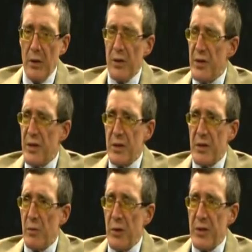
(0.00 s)
you see it
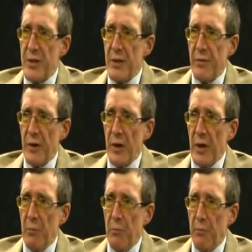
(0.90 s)
so much
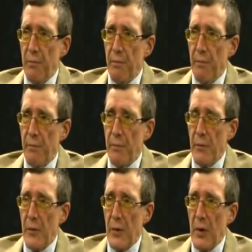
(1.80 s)
differently.
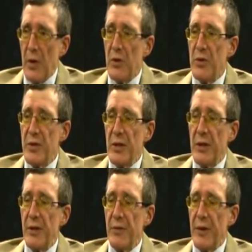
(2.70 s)
You see a
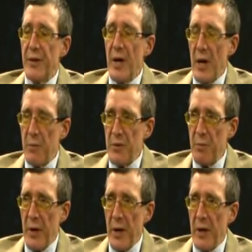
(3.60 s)
different time
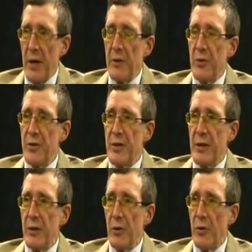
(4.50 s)
span and you see
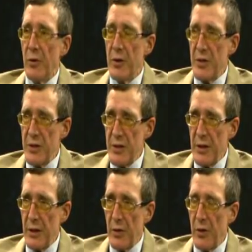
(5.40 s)
the urgency
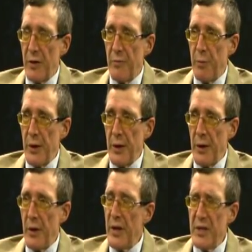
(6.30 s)
that could have been
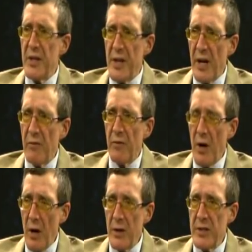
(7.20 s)
there. It's a deck of
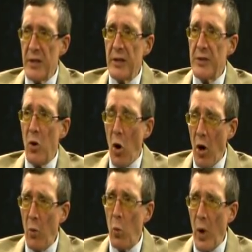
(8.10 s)
cards and it's
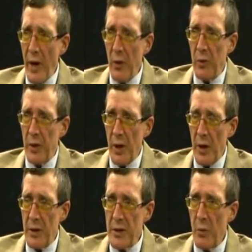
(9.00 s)
all wild
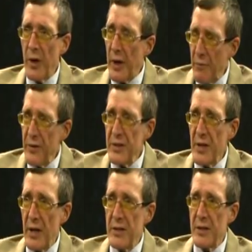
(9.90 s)
cards. I want to
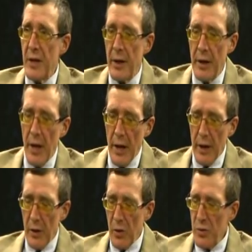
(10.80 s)
emphasize that.
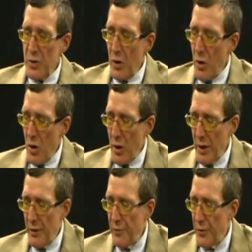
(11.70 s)
It goes along
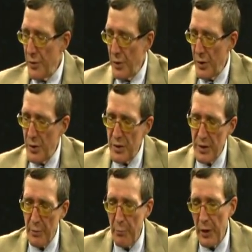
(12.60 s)
in a few years
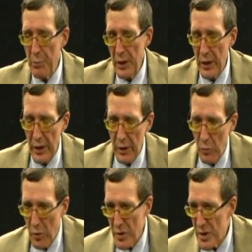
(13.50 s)
and it may be getting
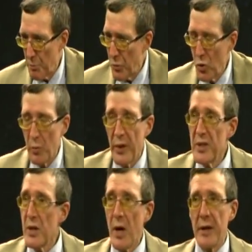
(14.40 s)
worse and boom,
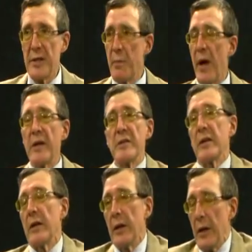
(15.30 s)
it's gotten as bad as
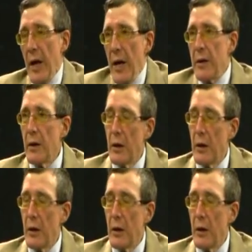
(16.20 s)
it can get.